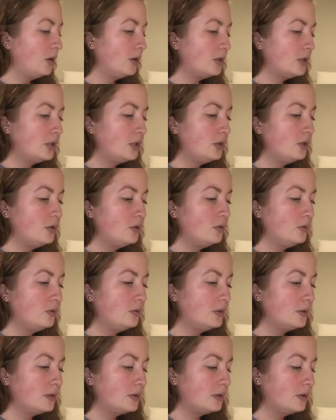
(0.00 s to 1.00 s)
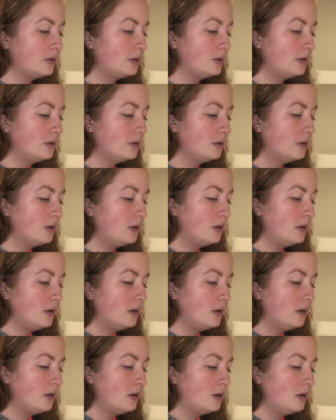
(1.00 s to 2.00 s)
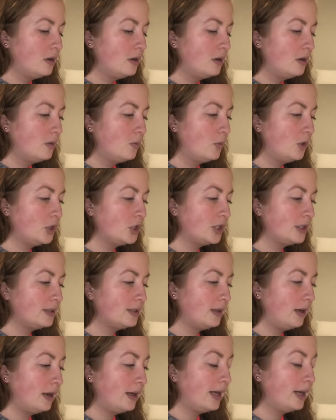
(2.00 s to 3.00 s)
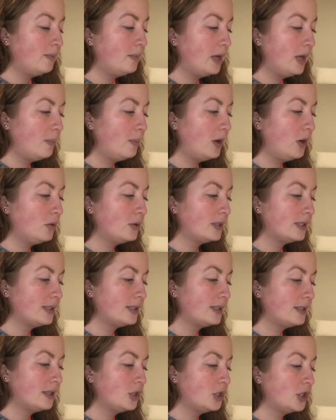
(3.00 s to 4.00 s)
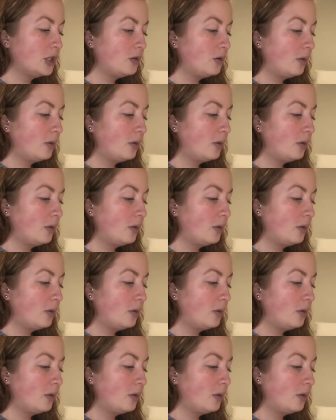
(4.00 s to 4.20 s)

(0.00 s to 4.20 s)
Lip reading: twos, which is can be about decision or